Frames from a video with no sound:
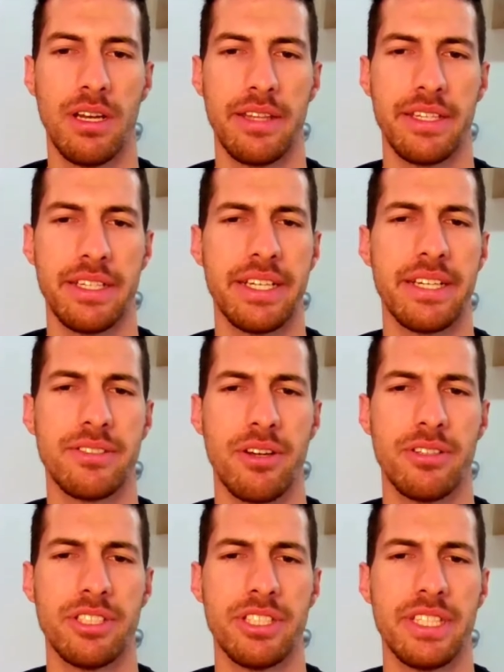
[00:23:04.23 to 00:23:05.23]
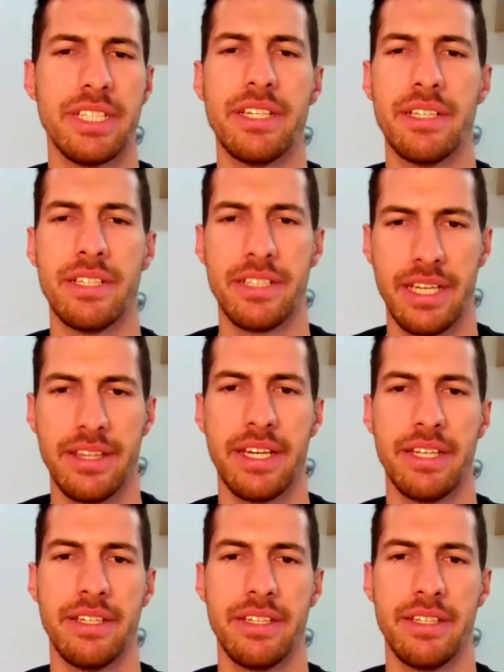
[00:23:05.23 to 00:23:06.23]
I think against Argentina and
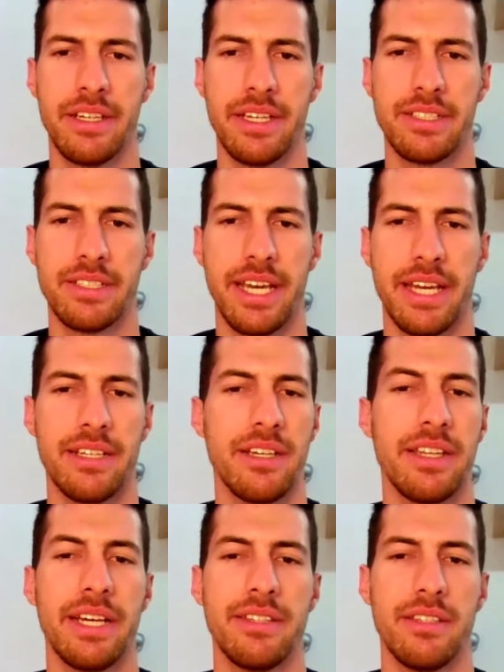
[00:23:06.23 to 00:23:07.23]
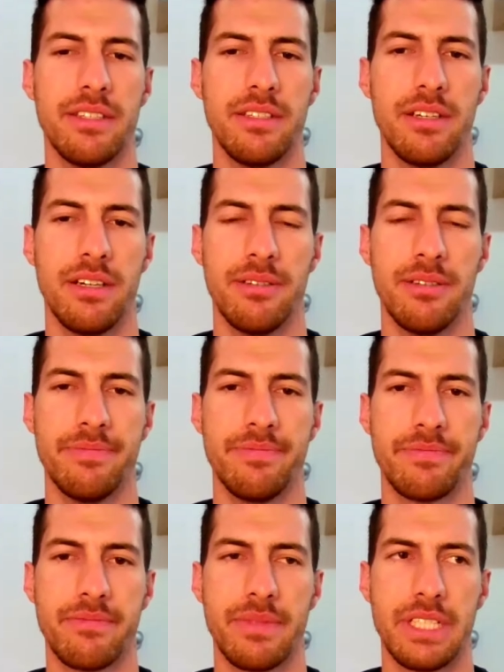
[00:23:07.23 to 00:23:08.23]
then against Canada, that
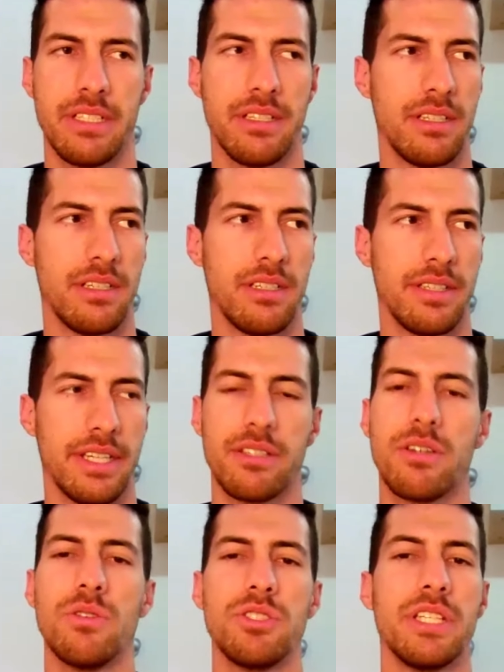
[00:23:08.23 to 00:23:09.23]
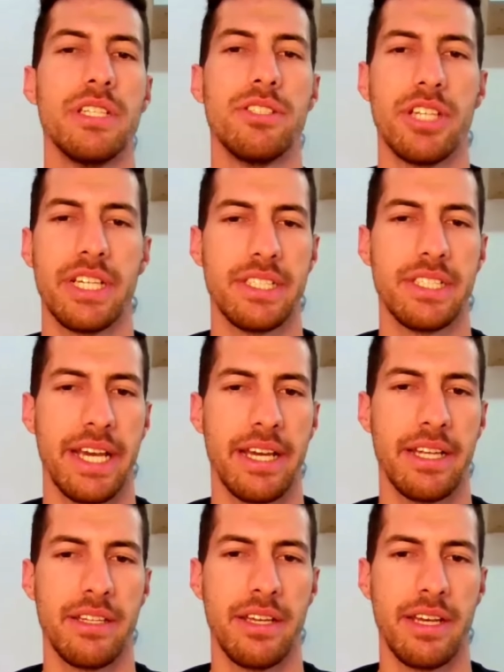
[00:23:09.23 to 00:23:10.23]
the coach didn't shake his
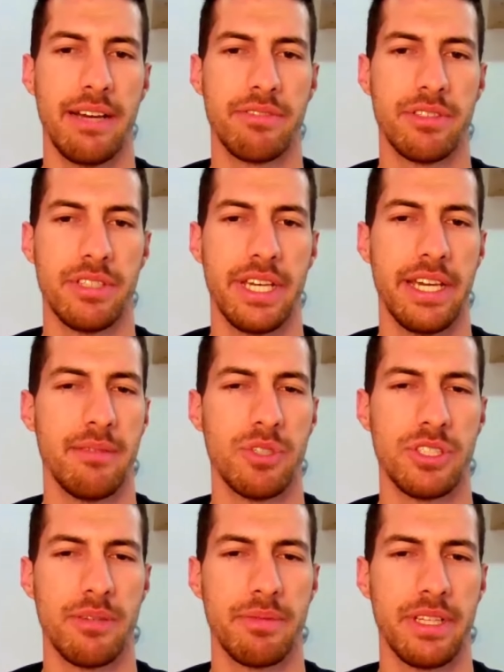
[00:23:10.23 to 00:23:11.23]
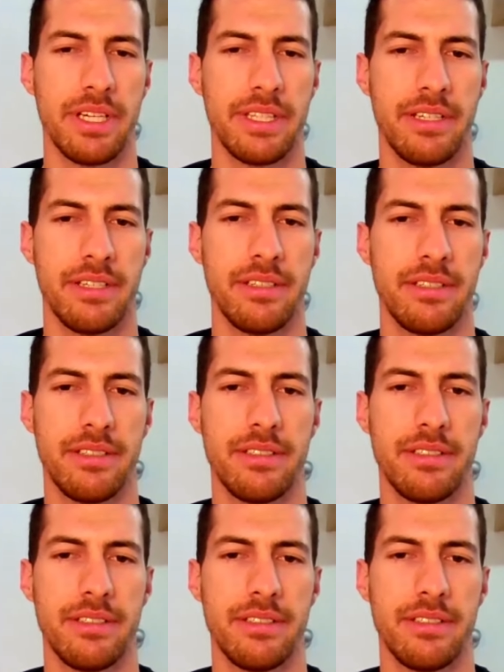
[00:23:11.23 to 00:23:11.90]
hand after the game or something like that.